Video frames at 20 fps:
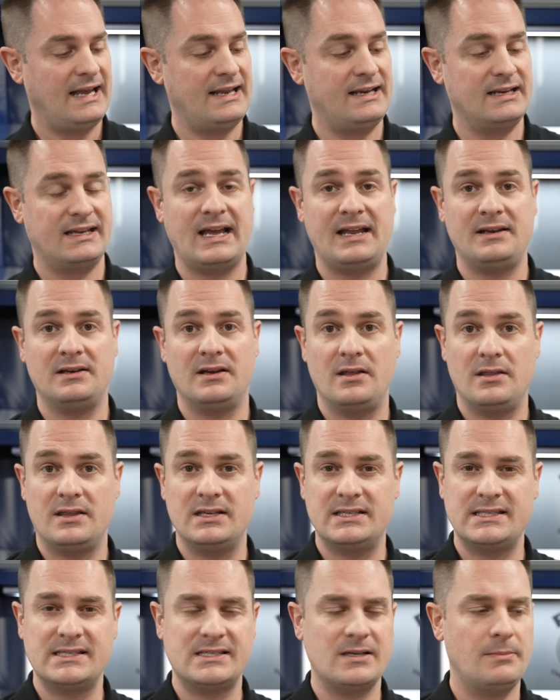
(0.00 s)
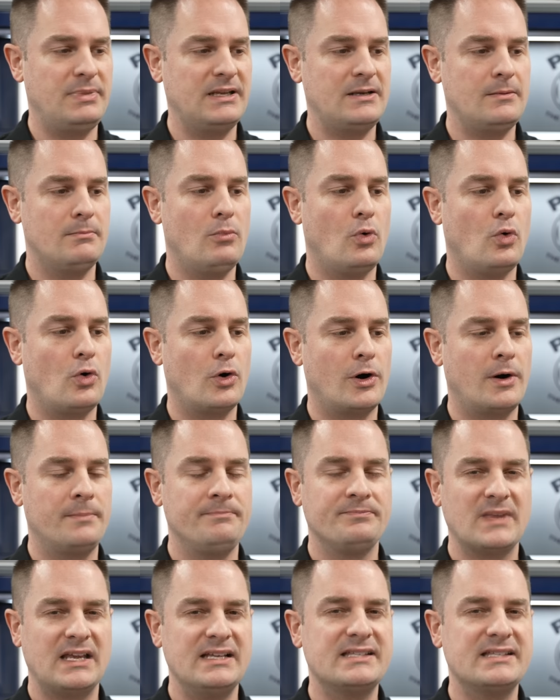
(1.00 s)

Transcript: and again, this is a bit more,